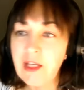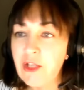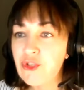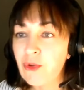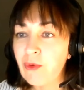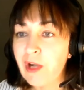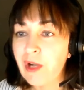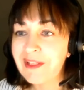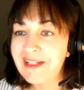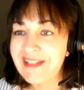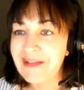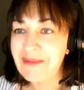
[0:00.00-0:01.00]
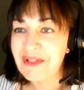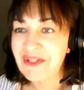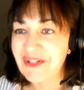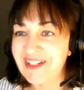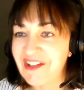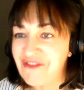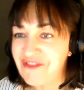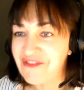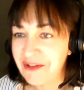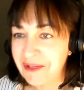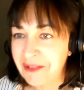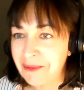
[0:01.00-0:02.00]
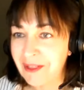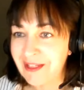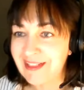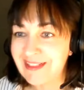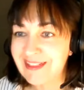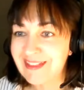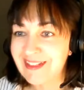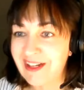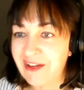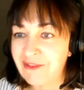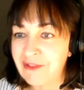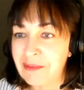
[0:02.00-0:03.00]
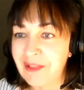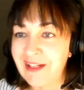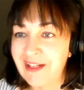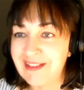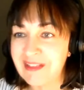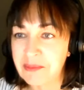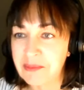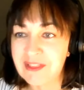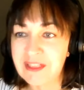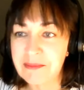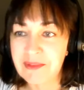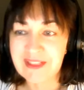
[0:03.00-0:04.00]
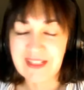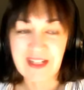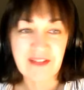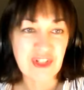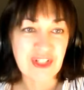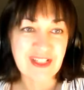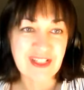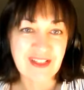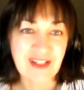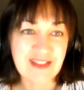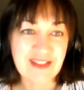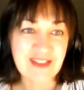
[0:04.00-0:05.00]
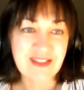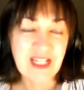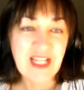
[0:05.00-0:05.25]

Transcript: So I'm going to demonstrate a very quick case of applying the principles that I've just discussed.